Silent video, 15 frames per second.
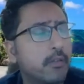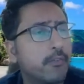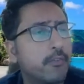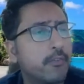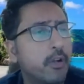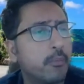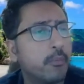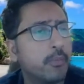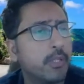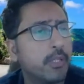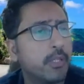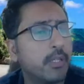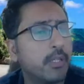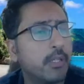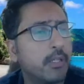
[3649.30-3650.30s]
from
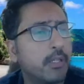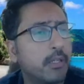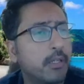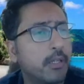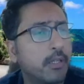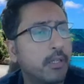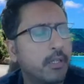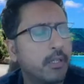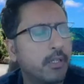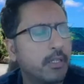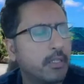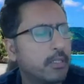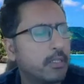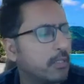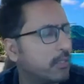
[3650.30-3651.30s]
the
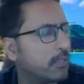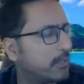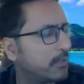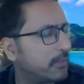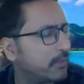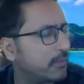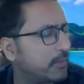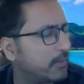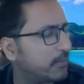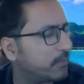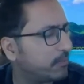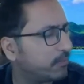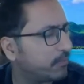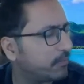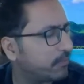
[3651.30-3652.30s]
uh,
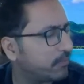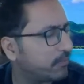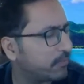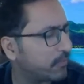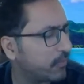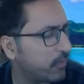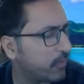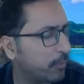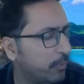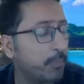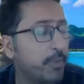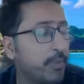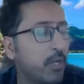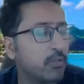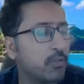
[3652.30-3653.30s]

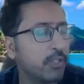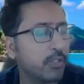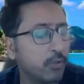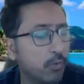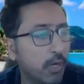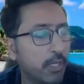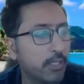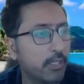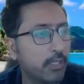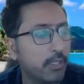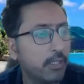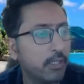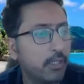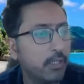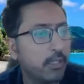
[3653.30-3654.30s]
browser URL.
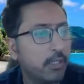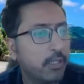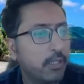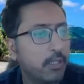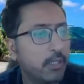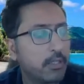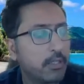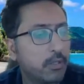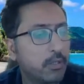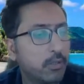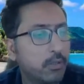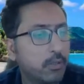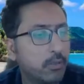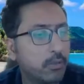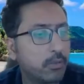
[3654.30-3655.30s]

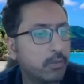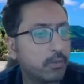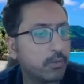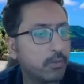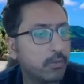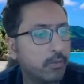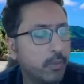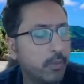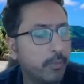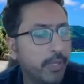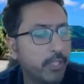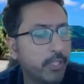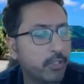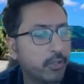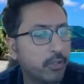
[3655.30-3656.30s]
So we'll
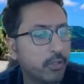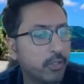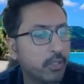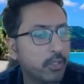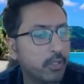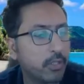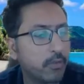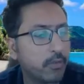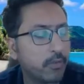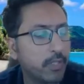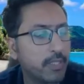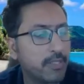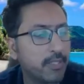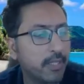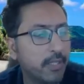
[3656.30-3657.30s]
make sure we'll
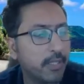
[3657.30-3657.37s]
send